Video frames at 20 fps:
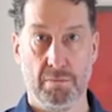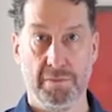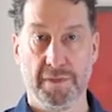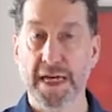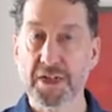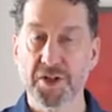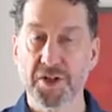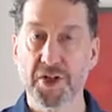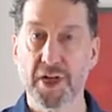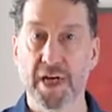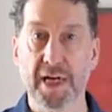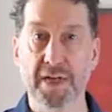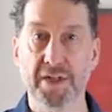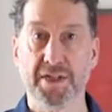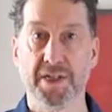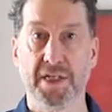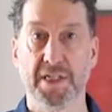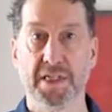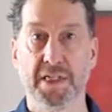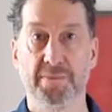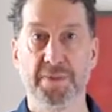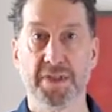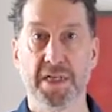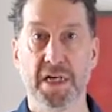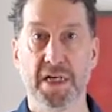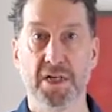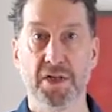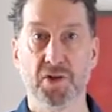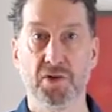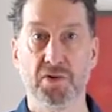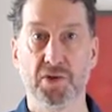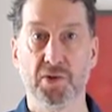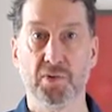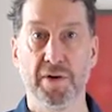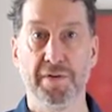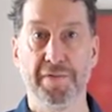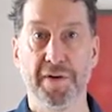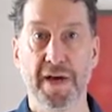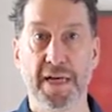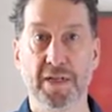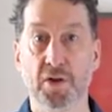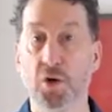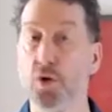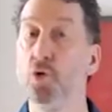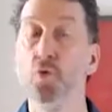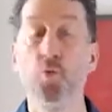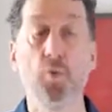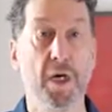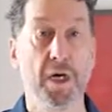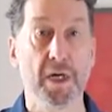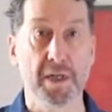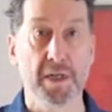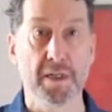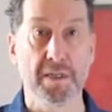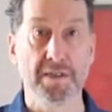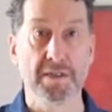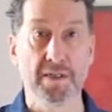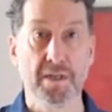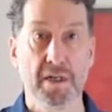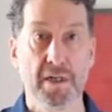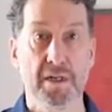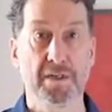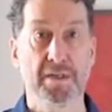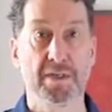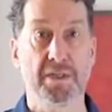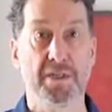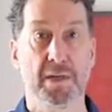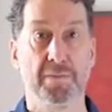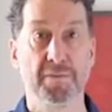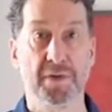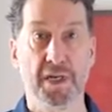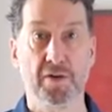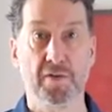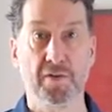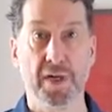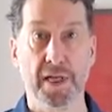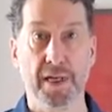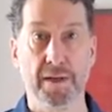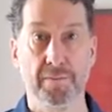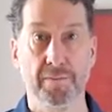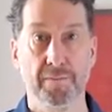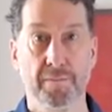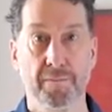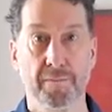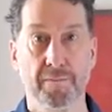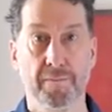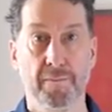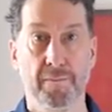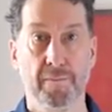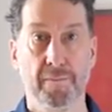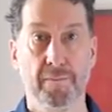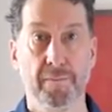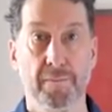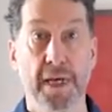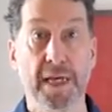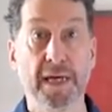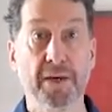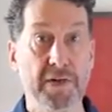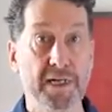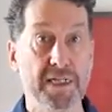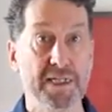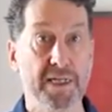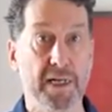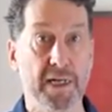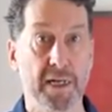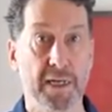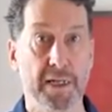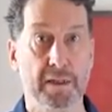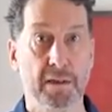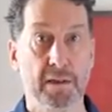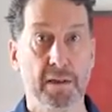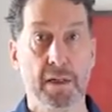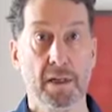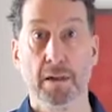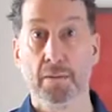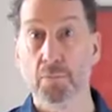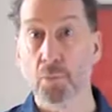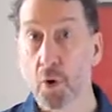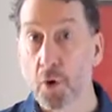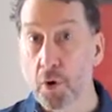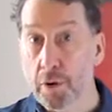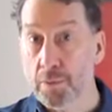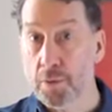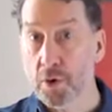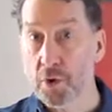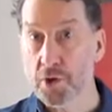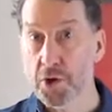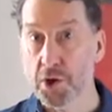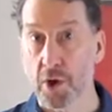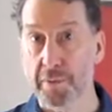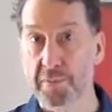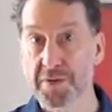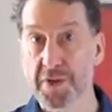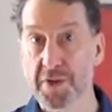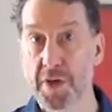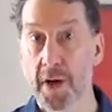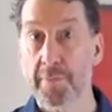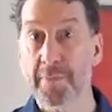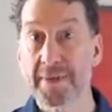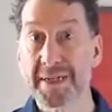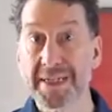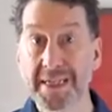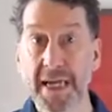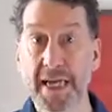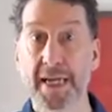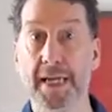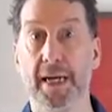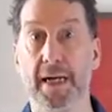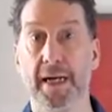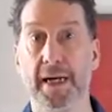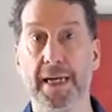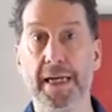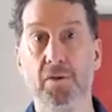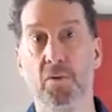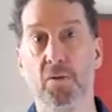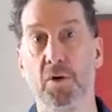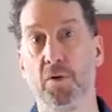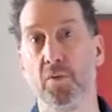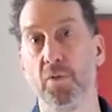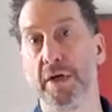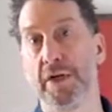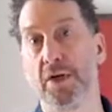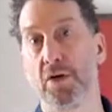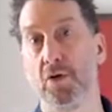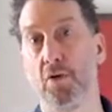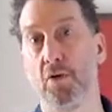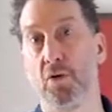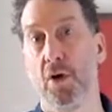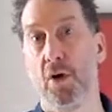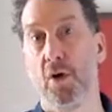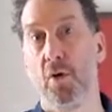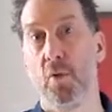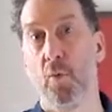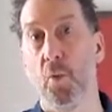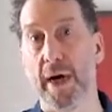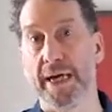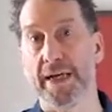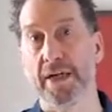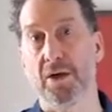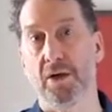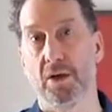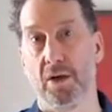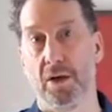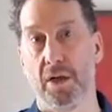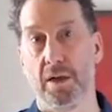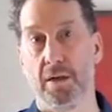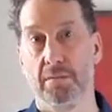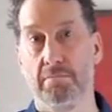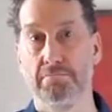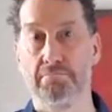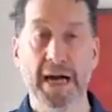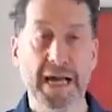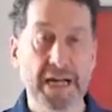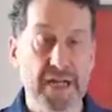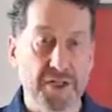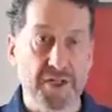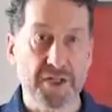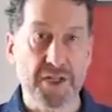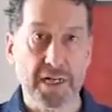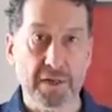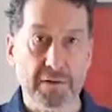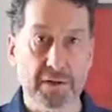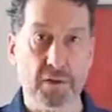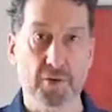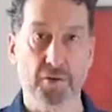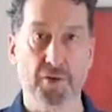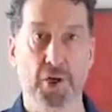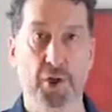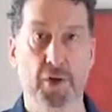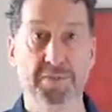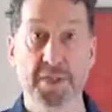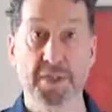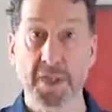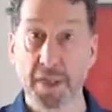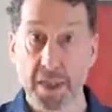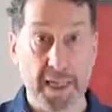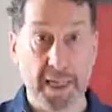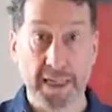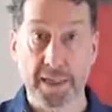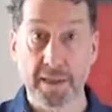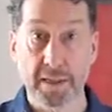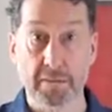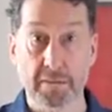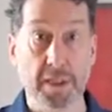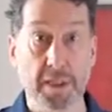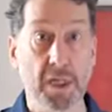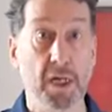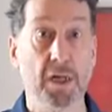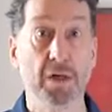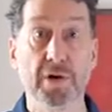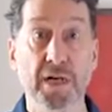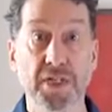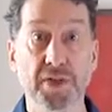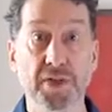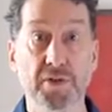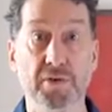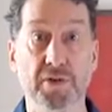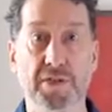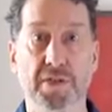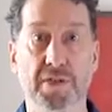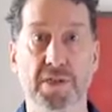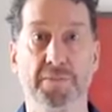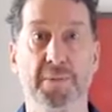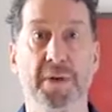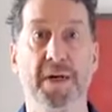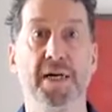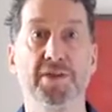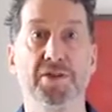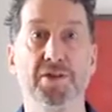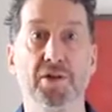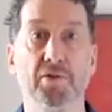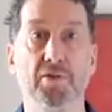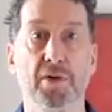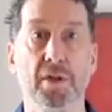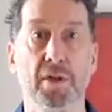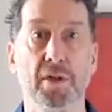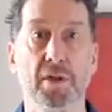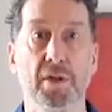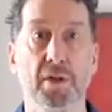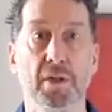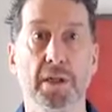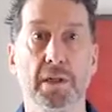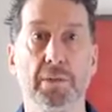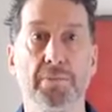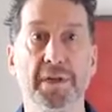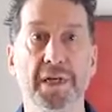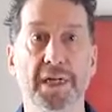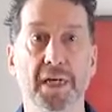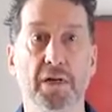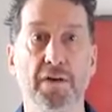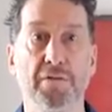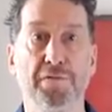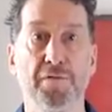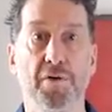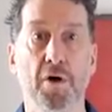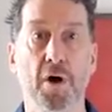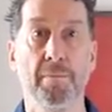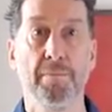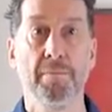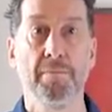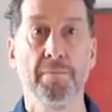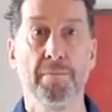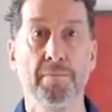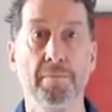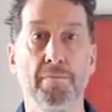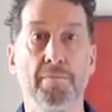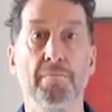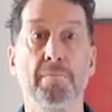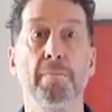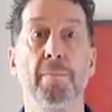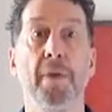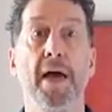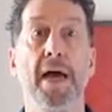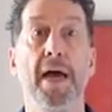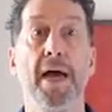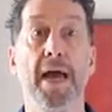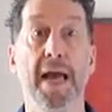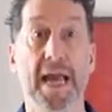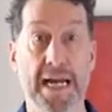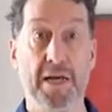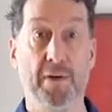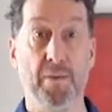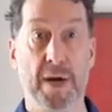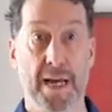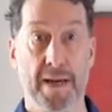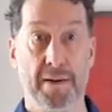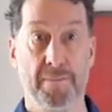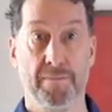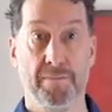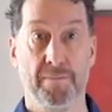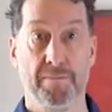That change has the potential to affect all workers to some degree. Increasingly, more and more jobs, particularly what we call white-collar managerial jobs, the kind that young graduates aspire to, can be done from anywhere.